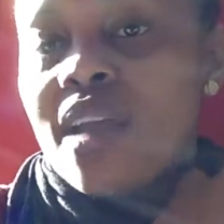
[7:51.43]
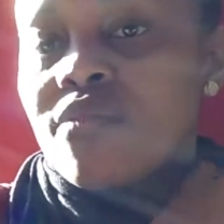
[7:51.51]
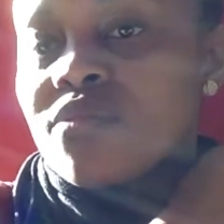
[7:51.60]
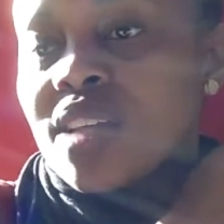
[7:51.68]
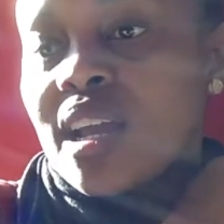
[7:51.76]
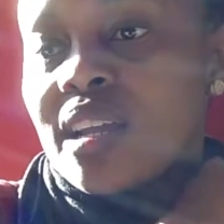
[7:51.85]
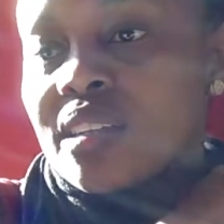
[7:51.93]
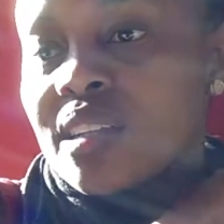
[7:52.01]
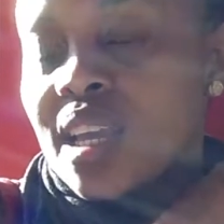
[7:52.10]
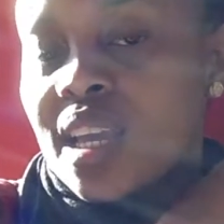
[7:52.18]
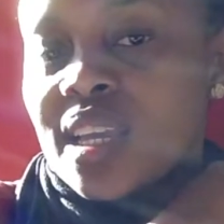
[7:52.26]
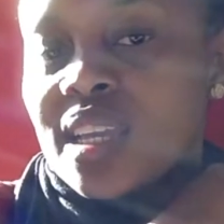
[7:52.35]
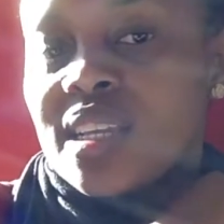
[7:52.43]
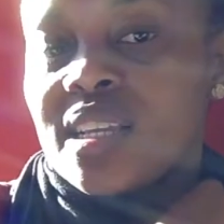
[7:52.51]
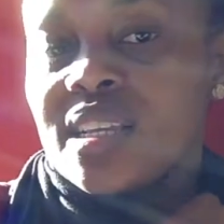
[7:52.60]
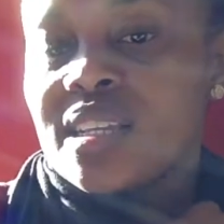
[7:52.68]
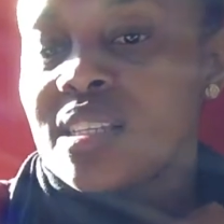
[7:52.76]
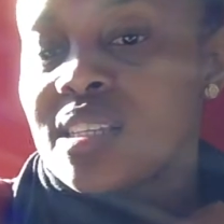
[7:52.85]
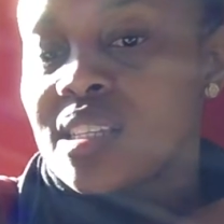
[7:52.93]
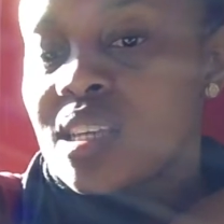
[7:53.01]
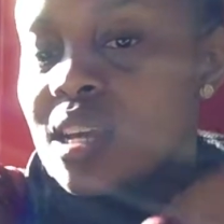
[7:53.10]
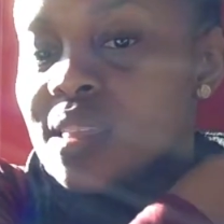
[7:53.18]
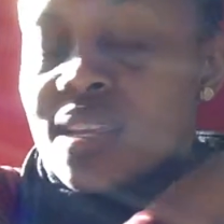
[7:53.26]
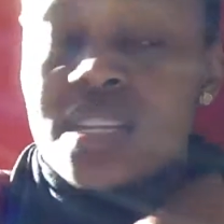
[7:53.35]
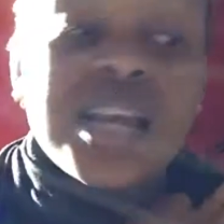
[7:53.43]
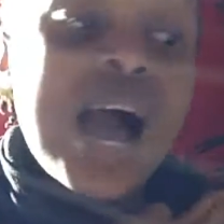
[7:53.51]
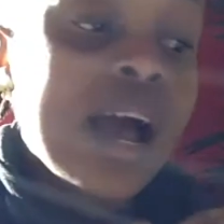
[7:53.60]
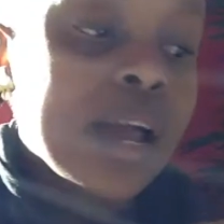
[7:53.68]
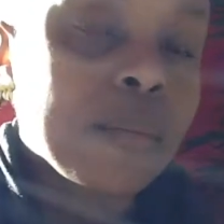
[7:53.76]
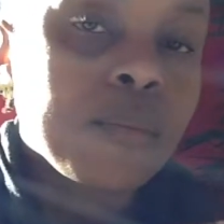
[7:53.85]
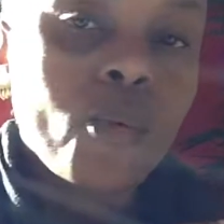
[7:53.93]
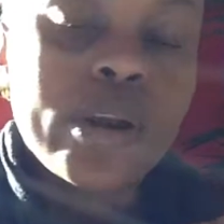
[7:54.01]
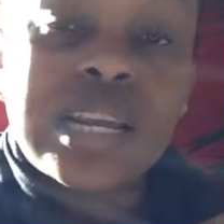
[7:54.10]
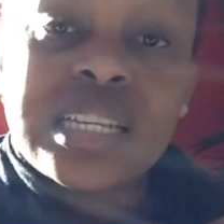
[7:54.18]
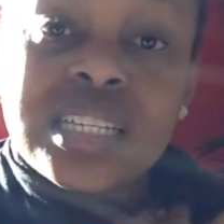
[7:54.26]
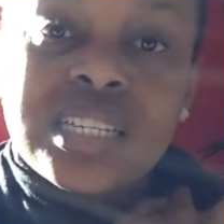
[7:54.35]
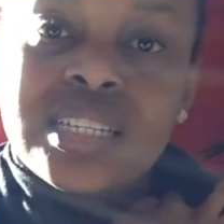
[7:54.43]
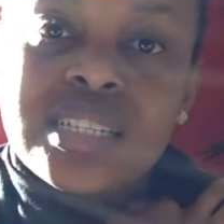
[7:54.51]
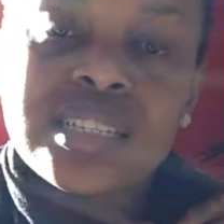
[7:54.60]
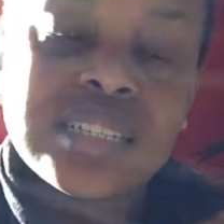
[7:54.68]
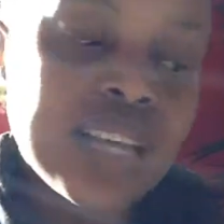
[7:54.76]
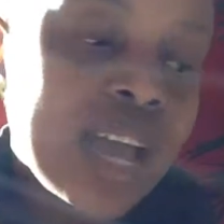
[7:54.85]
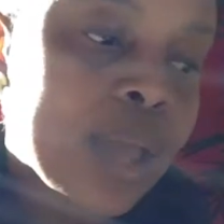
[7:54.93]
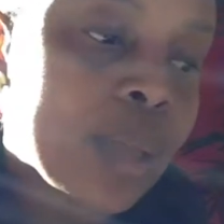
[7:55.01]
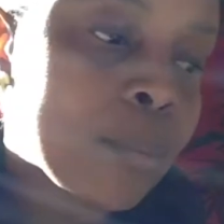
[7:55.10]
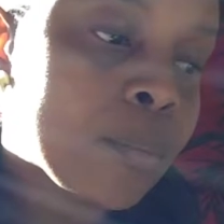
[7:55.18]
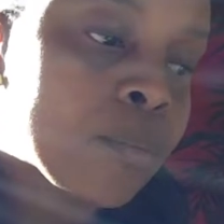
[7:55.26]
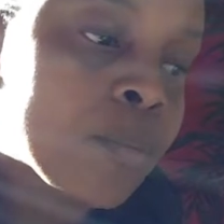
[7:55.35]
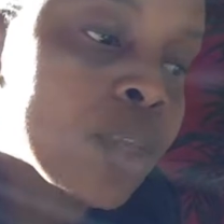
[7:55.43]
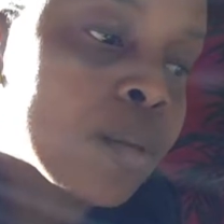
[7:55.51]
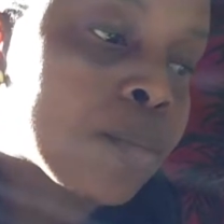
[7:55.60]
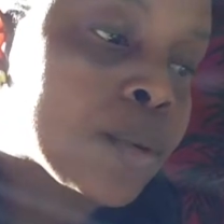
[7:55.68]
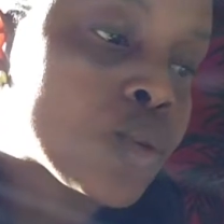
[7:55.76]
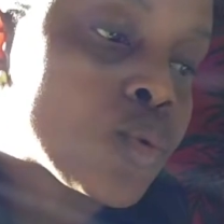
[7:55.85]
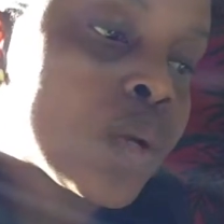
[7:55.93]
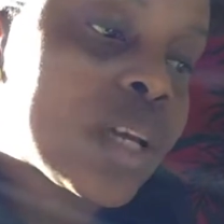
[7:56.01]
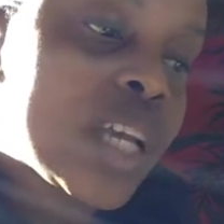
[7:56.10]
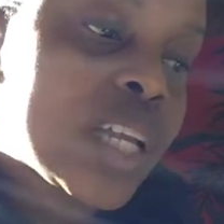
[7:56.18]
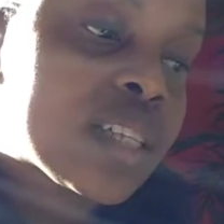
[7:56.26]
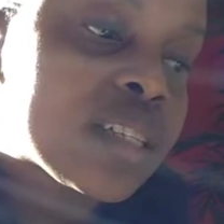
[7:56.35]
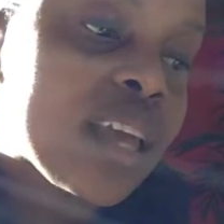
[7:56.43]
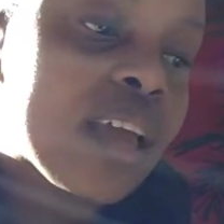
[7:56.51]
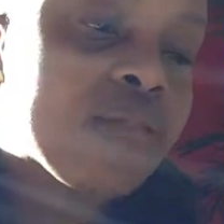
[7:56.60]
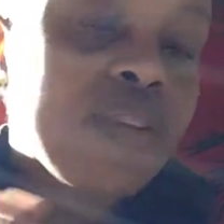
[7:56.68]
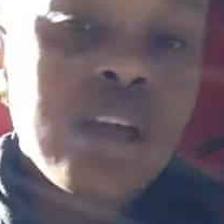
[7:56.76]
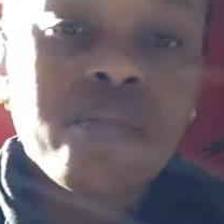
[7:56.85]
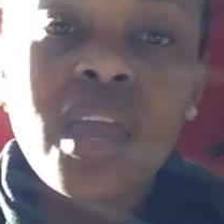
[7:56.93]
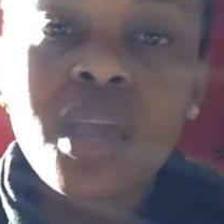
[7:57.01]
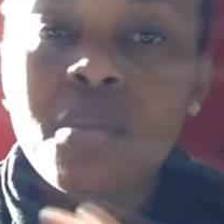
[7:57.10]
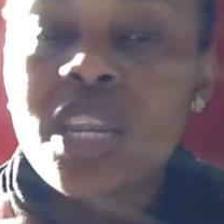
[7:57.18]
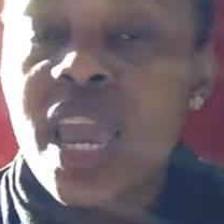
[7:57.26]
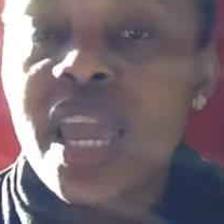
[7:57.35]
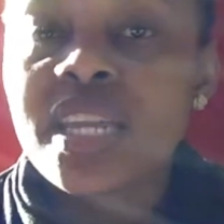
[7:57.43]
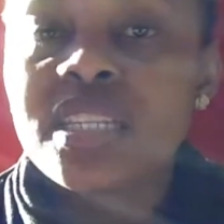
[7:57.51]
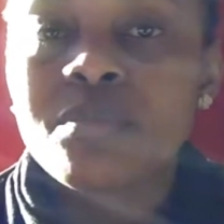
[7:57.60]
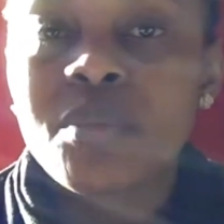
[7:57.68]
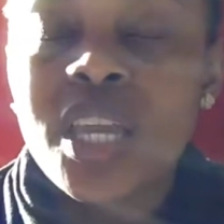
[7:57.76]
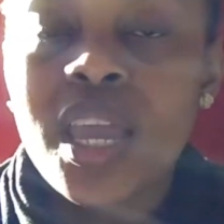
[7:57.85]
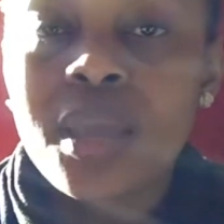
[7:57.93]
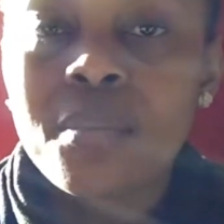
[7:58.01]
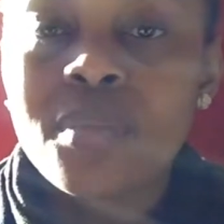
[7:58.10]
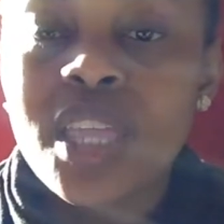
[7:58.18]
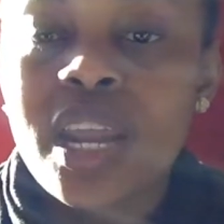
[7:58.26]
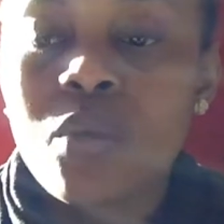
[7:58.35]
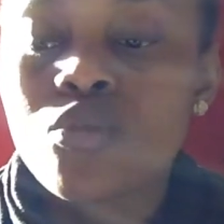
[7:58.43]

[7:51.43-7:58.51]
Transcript: have done is what I did is the time between, say, 5 a.m. and 8 p.m. that I